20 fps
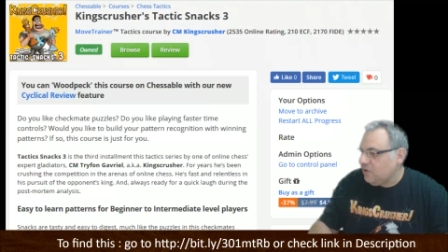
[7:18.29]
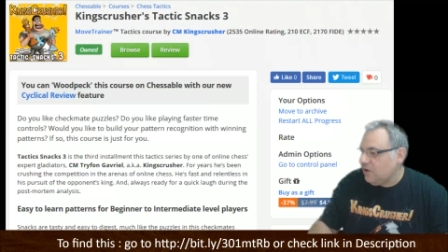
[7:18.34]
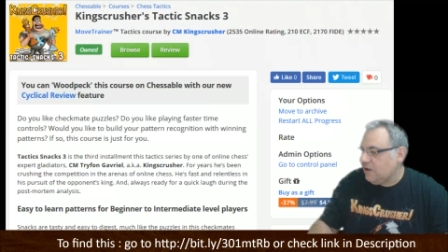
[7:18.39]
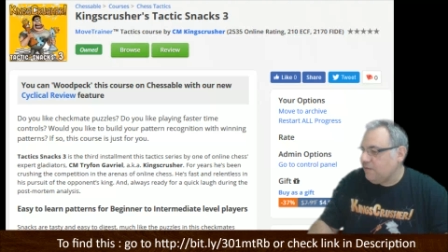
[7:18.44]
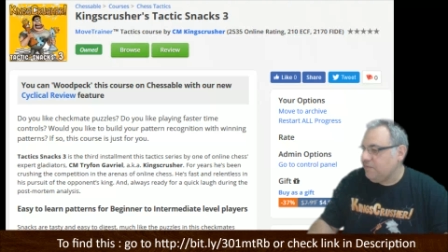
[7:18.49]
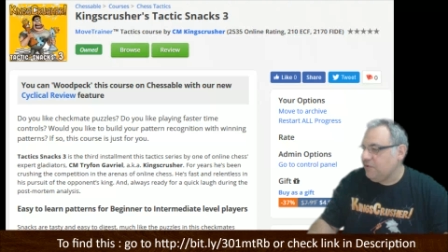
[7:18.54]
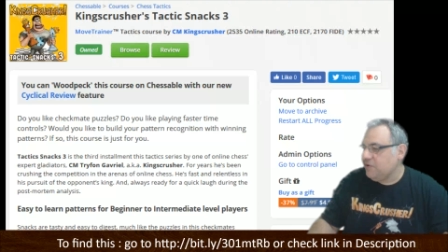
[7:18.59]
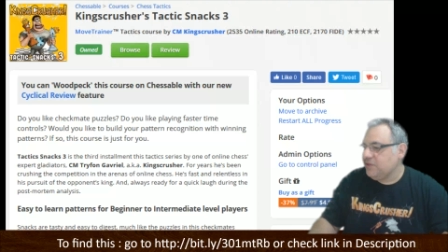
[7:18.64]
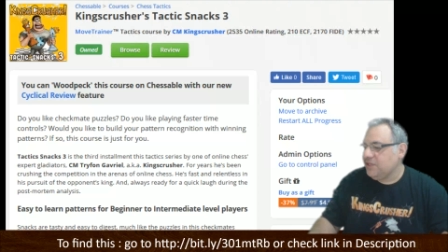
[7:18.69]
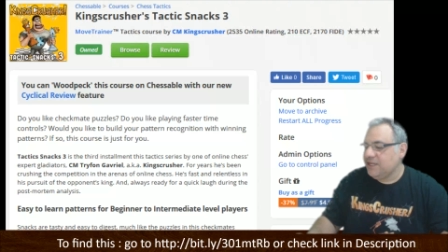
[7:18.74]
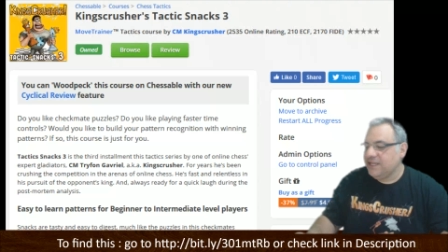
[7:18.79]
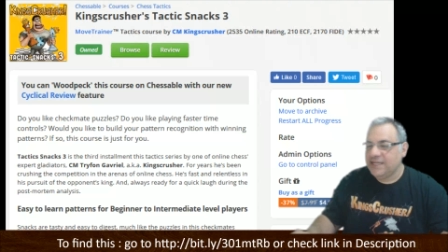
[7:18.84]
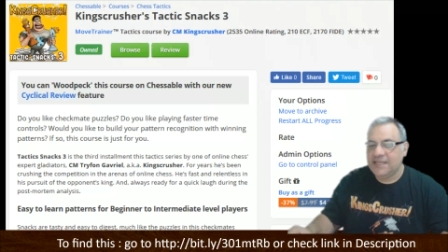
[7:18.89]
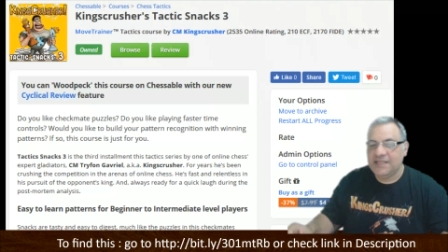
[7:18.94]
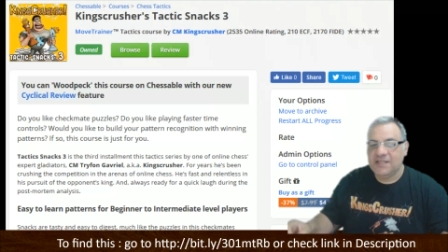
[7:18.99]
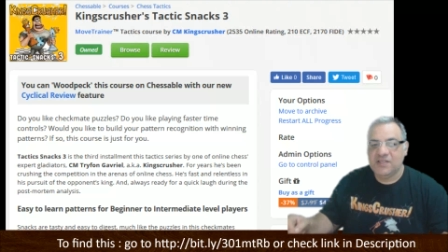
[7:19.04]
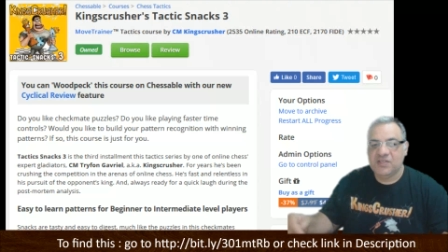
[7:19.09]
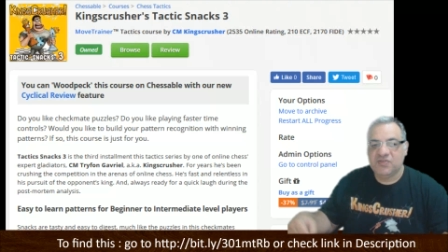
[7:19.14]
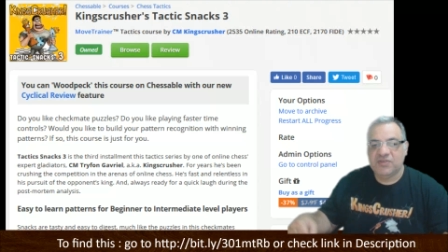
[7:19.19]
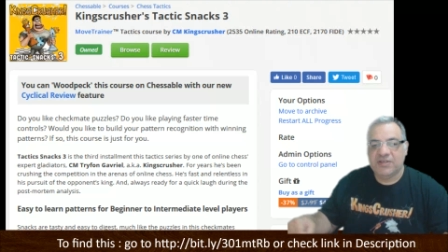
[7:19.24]
I'll put the link
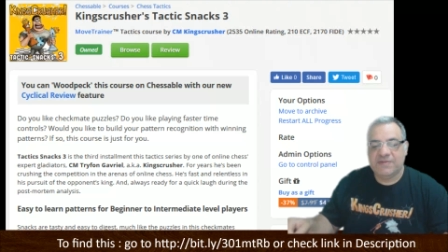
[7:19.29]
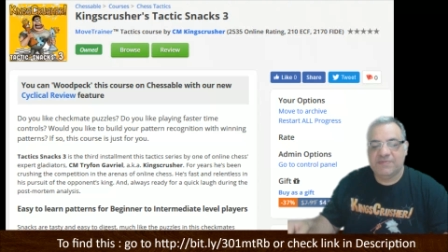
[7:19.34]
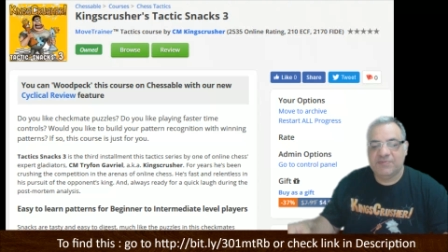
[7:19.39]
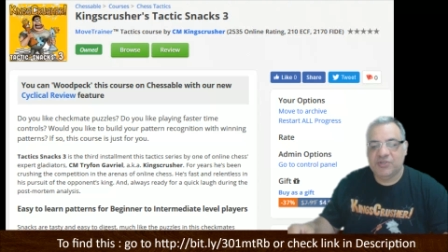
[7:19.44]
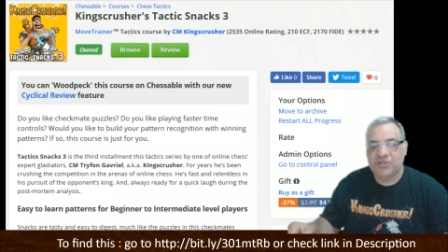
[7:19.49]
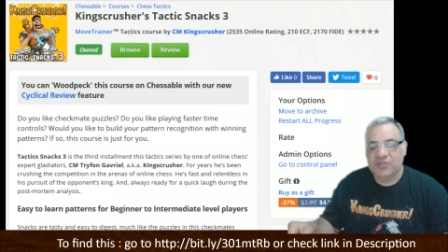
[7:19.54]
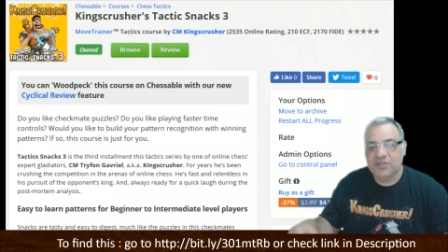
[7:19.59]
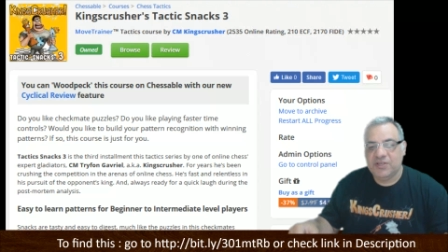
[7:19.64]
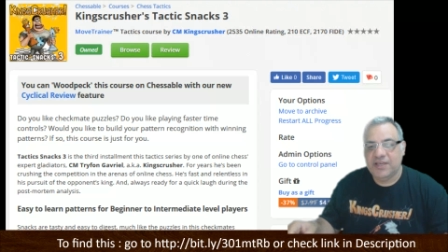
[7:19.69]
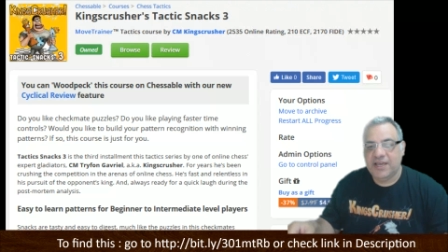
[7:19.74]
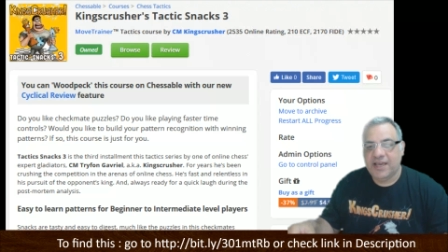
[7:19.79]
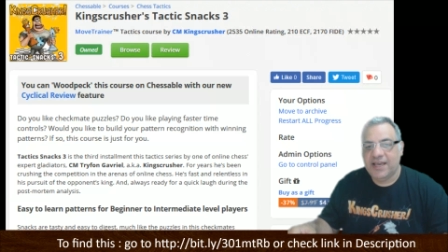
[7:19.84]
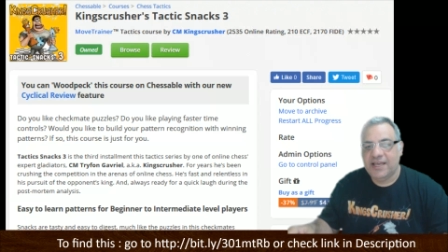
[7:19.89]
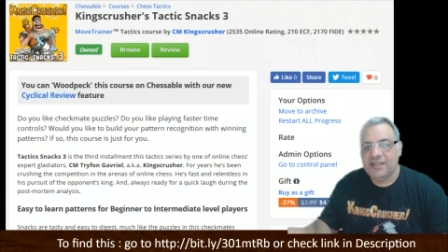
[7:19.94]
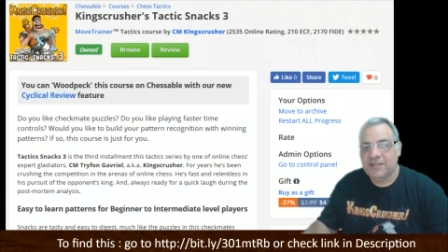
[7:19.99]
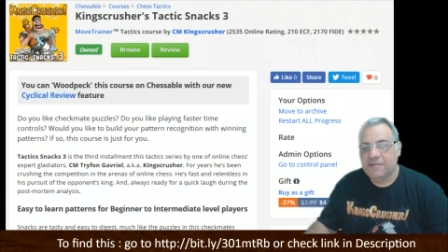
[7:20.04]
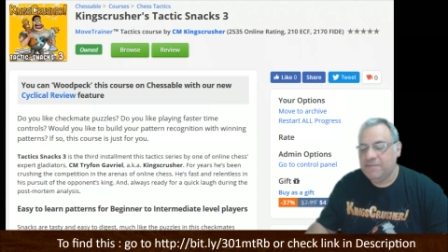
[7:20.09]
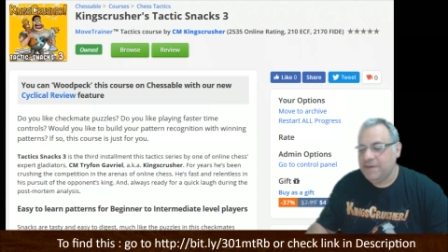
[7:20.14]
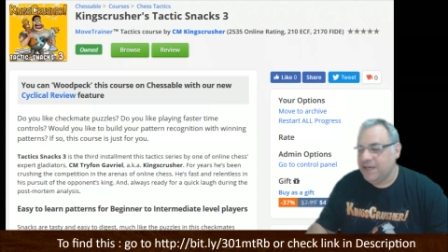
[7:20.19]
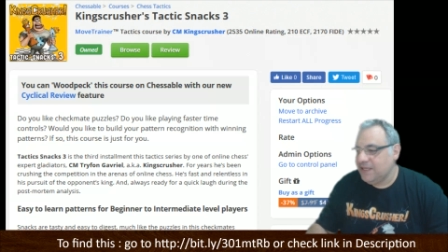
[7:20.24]
in the description
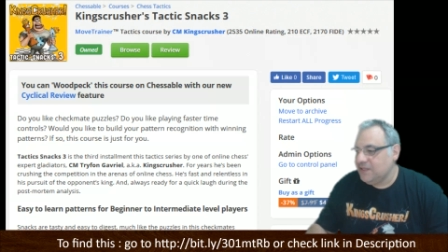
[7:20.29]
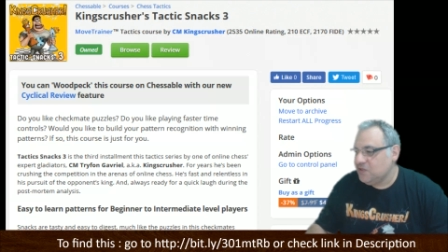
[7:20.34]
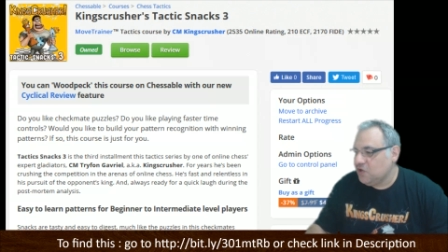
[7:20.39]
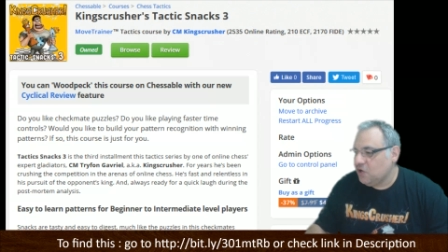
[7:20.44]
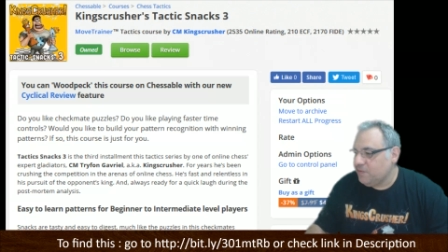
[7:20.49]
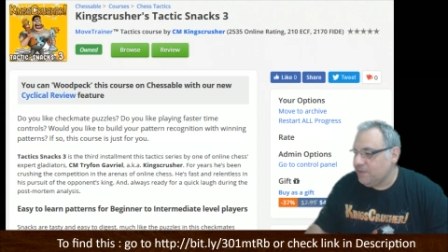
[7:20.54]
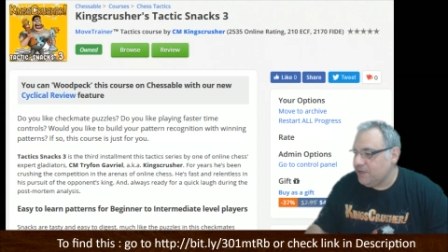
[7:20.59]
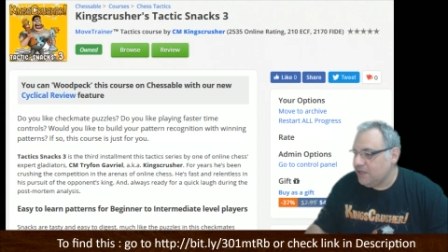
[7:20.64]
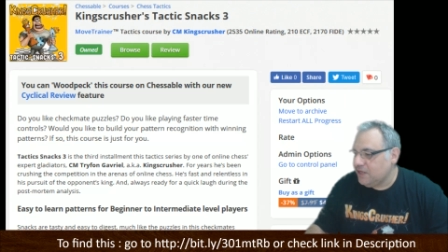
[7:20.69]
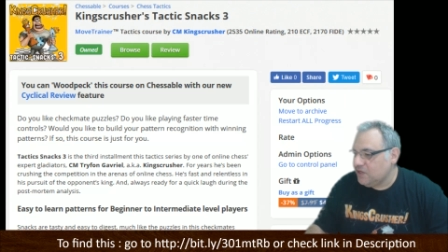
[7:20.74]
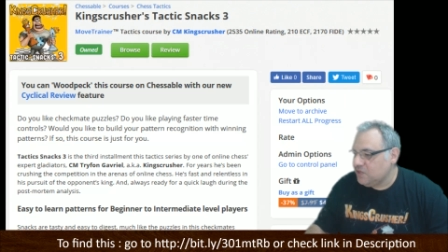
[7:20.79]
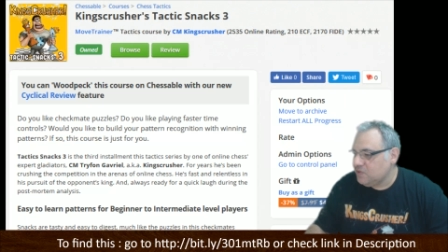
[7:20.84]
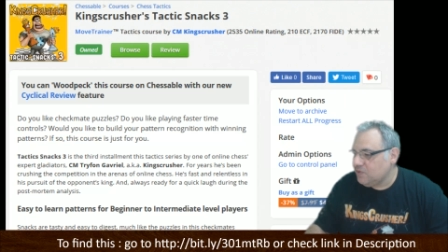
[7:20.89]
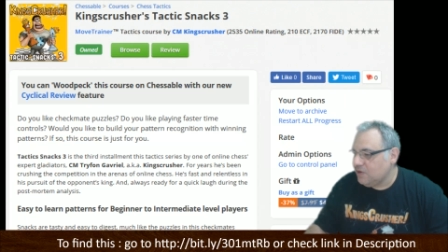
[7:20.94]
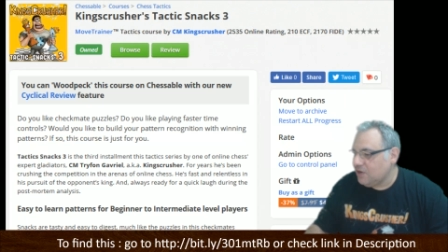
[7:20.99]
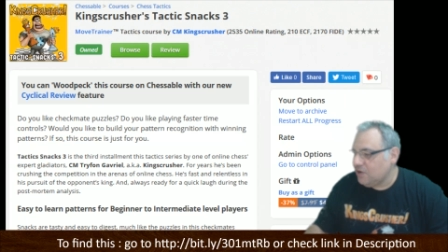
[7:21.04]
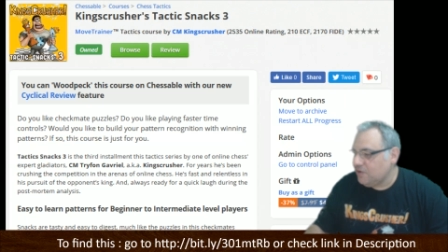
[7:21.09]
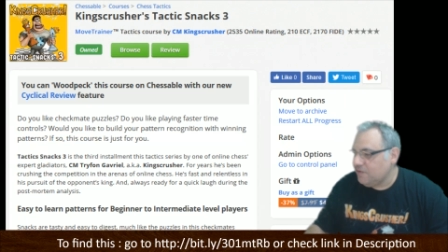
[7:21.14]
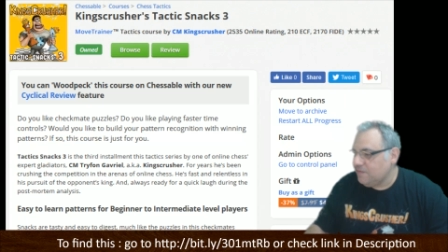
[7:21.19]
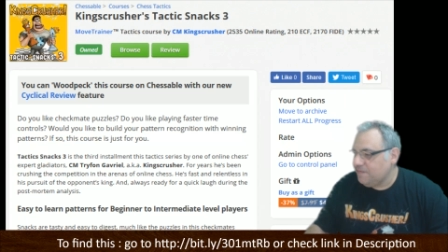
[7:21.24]
and the pinned comment as
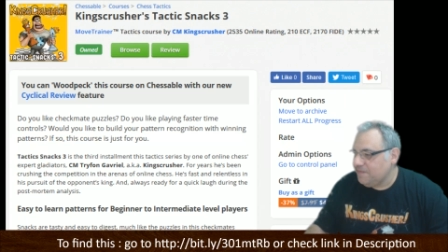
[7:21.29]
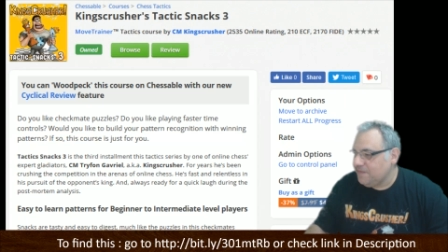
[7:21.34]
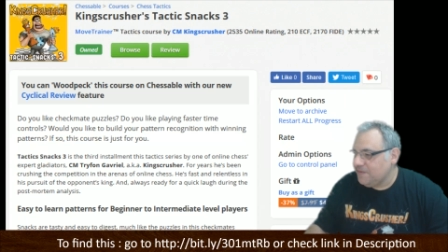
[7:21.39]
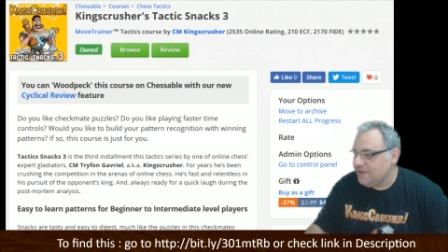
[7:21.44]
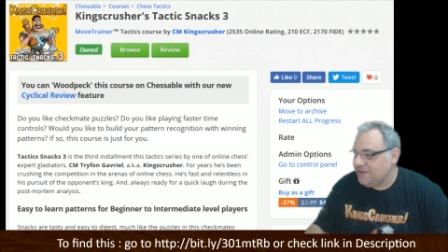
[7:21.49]
well.